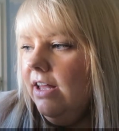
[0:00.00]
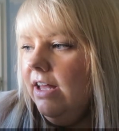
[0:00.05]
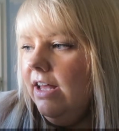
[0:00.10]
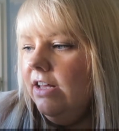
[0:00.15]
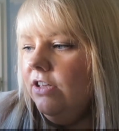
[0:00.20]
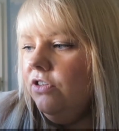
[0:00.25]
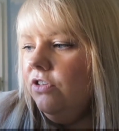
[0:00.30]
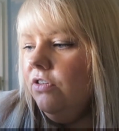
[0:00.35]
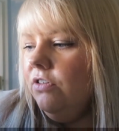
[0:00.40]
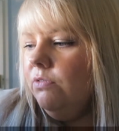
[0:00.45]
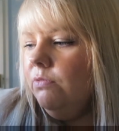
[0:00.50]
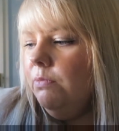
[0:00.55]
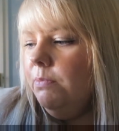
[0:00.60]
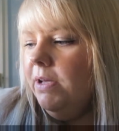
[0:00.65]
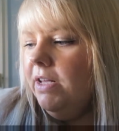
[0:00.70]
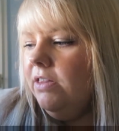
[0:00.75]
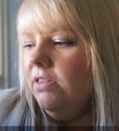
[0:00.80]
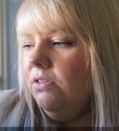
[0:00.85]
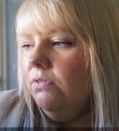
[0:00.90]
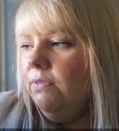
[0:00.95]
It's just for
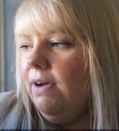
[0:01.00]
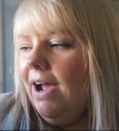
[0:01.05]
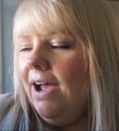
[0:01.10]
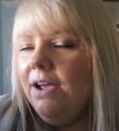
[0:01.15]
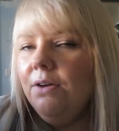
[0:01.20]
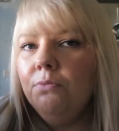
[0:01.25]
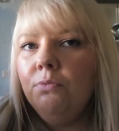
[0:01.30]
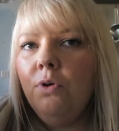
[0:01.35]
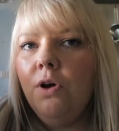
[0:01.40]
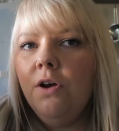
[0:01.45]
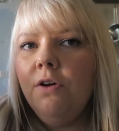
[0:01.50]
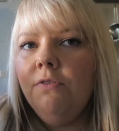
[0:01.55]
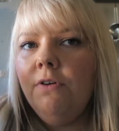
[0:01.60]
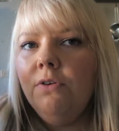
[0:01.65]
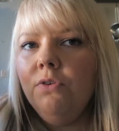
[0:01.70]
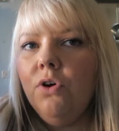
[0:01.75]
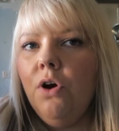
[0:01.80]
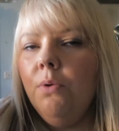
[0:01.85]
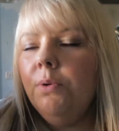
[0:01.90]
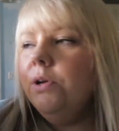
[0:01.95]
me to write where
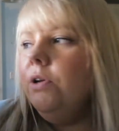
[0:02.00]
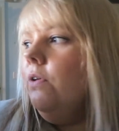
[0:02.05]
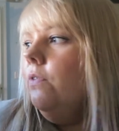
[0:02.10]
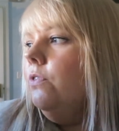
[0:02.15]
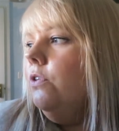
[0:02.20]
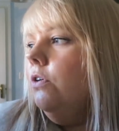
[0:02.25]
I'm going on